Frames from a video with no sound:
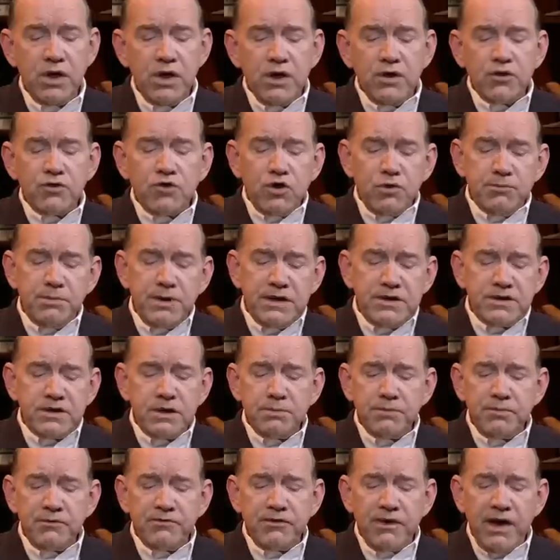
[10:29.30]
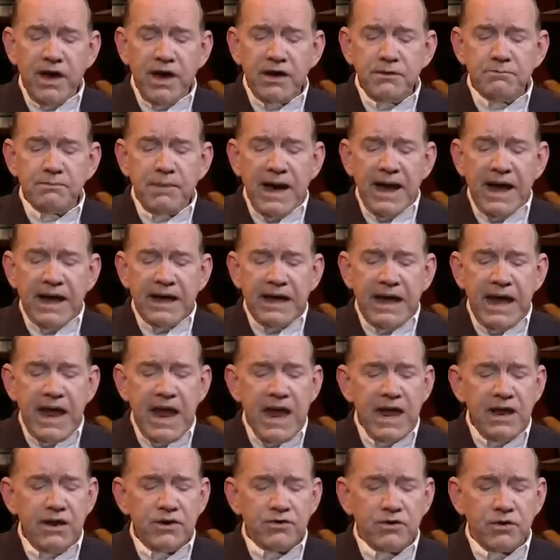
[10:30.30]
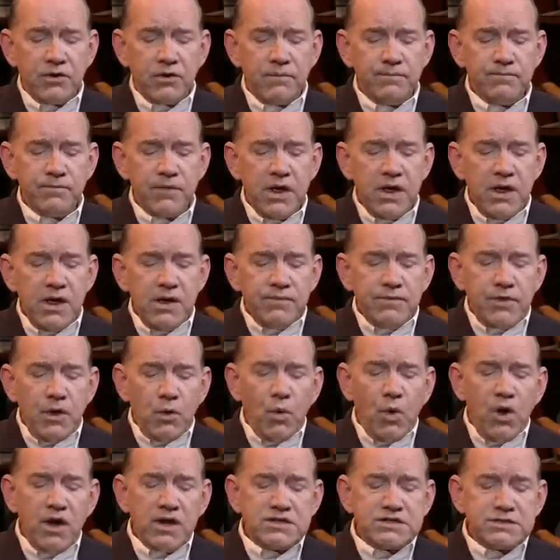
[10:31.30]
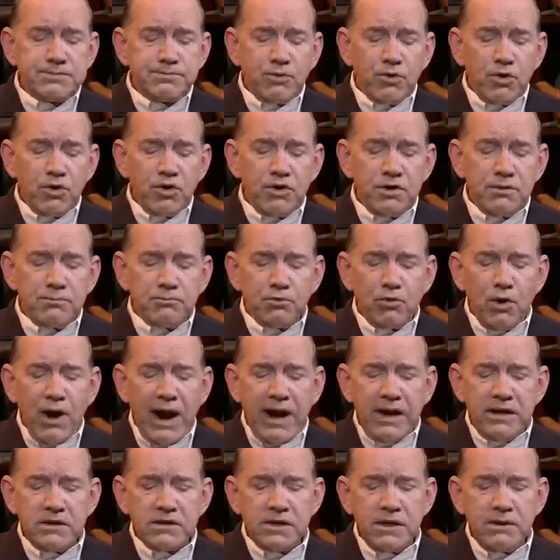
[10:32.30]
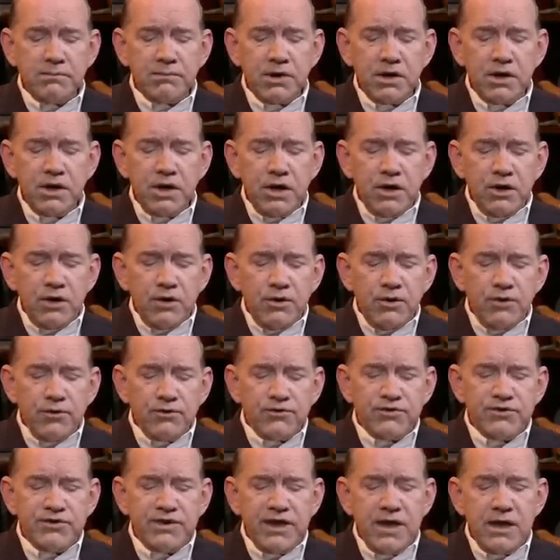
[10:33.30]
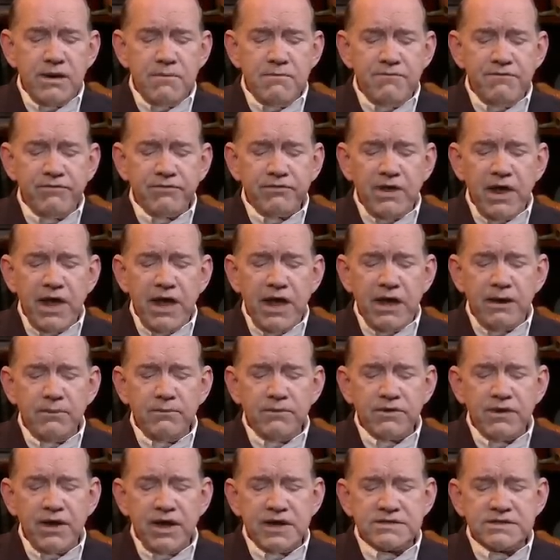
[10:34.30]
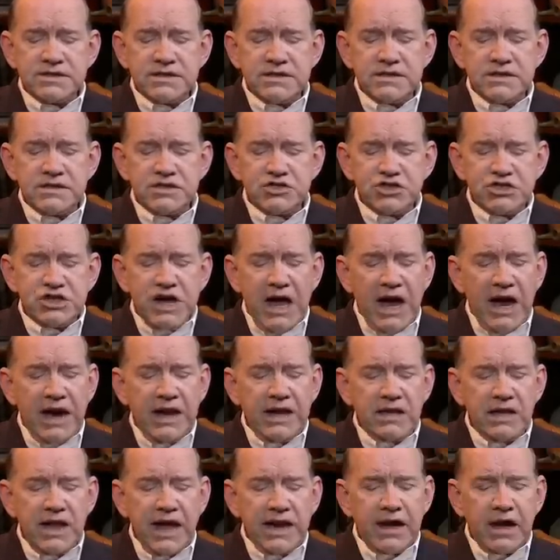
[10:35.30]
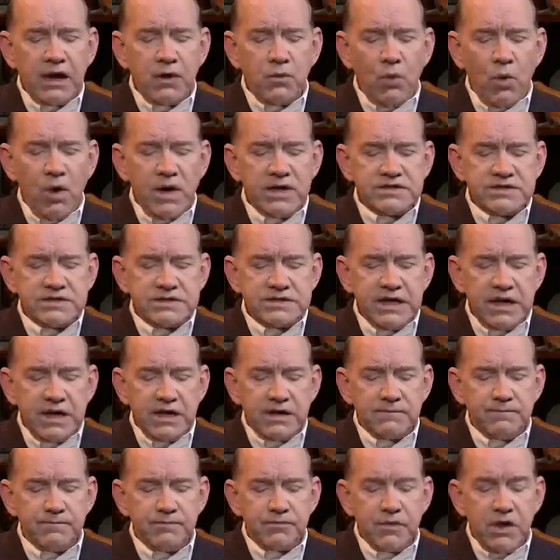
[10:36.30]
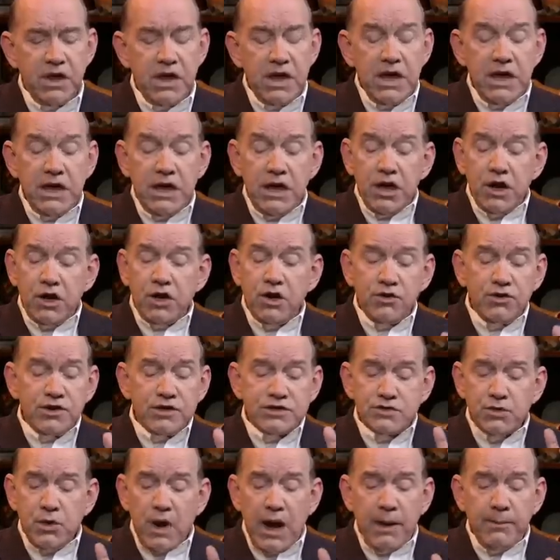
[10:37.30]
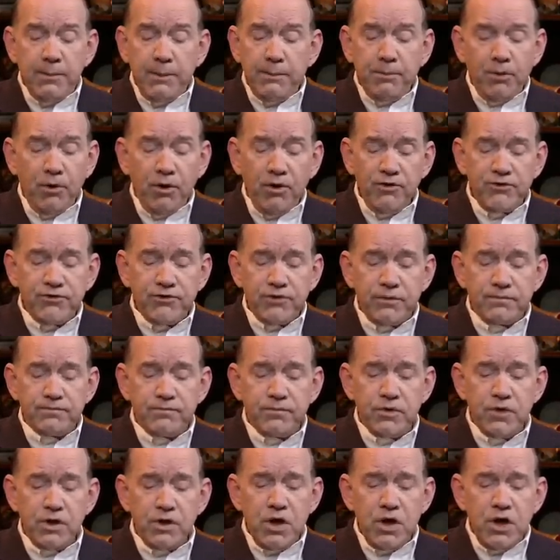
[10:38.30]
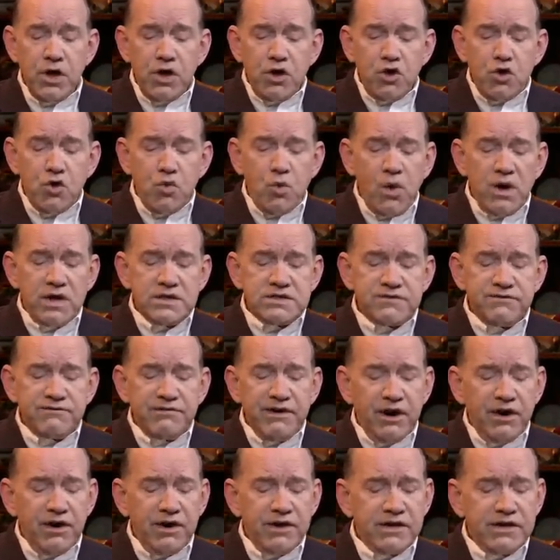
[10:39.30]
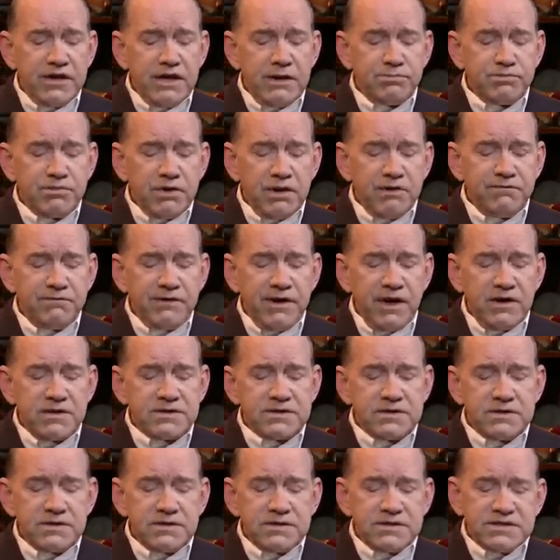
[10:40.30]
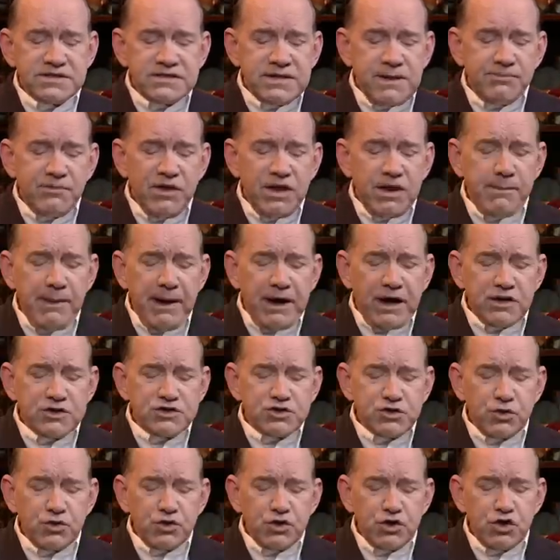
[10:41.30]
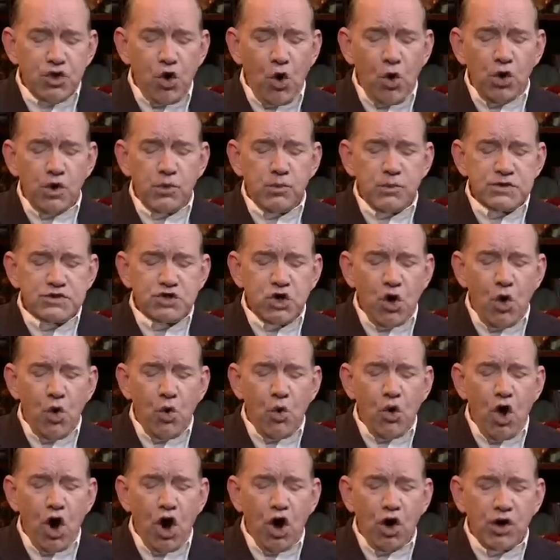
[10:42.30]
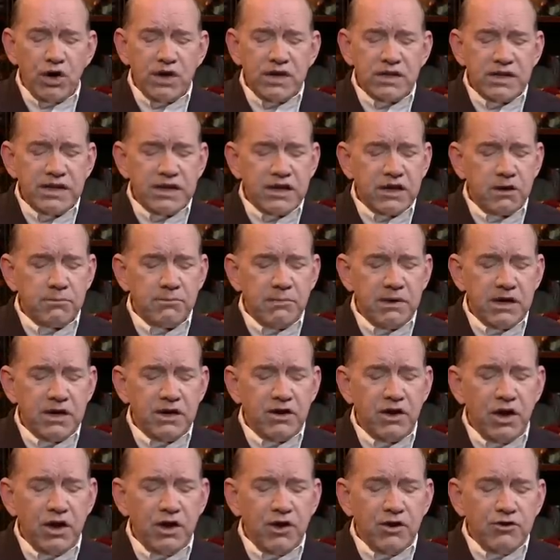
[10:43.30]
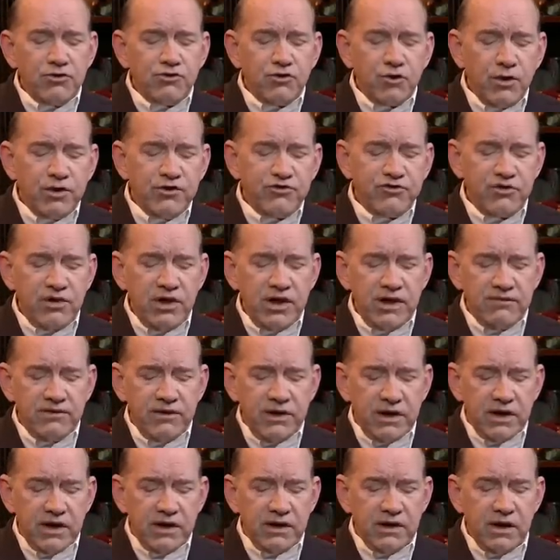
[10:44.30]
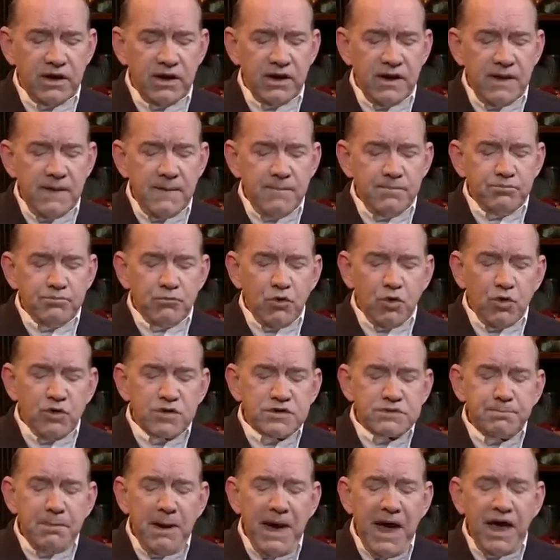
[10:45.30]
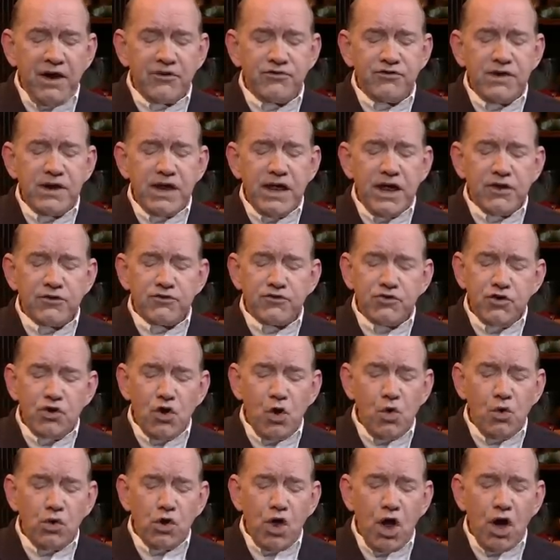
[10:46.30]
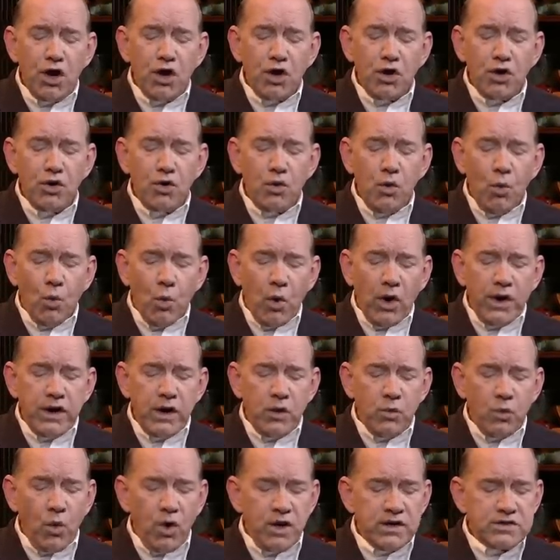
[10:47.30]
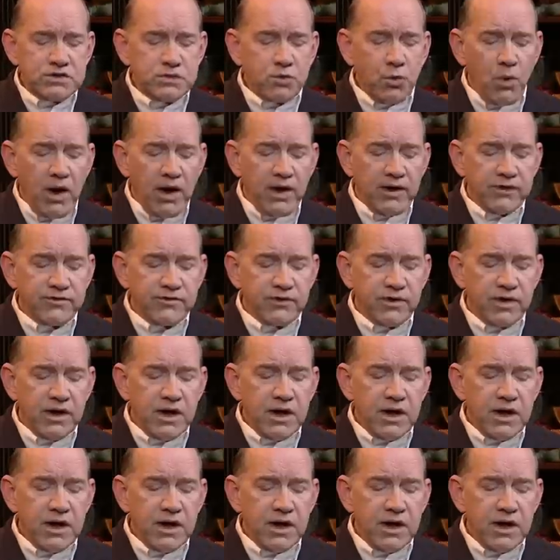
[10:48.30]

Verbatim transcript: could be typified by a candle that once burnt brightly, but whose dim flame doesn't shine like it once did. It could describe a person who once very deeply felt something about a certain goal and was wholeheartedly committed to achieving it but whose passion is no longer what it once was.